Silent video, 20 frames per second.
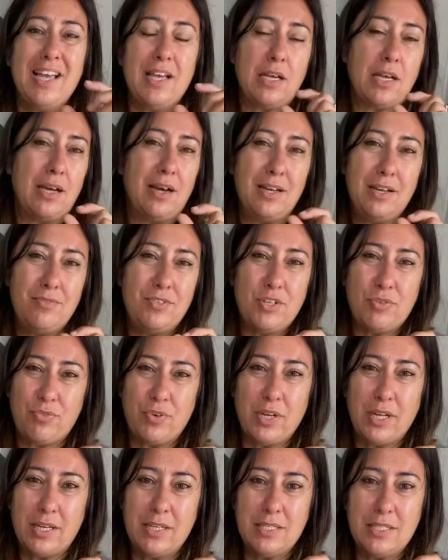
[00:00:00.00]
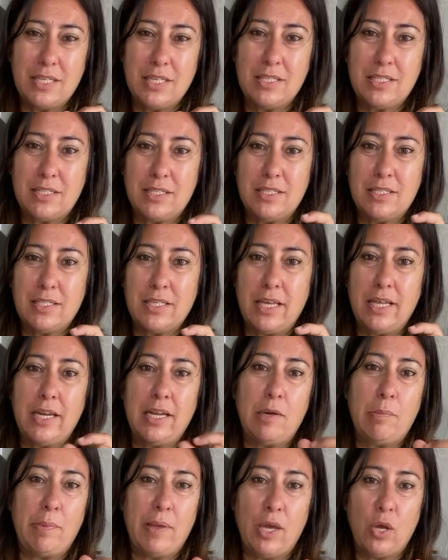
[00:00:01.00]
kind of different consistency, a
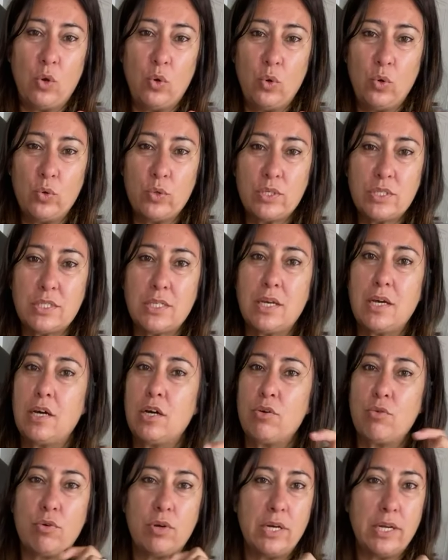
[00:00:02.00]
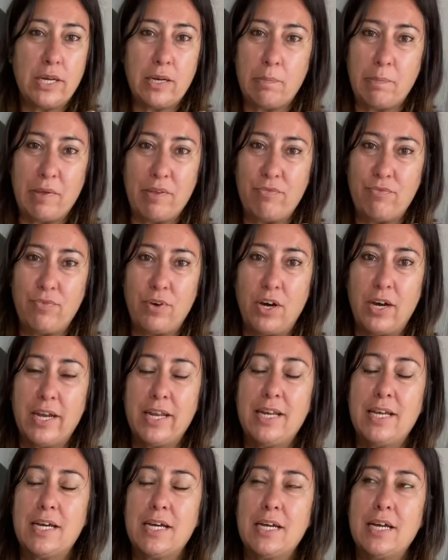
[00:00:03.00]
little bit coarser or a little bit
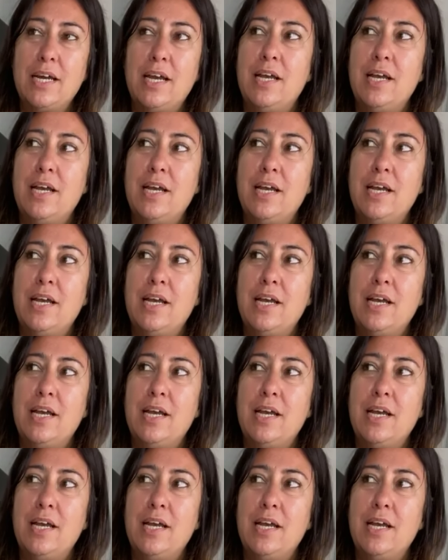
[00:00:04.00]
finer.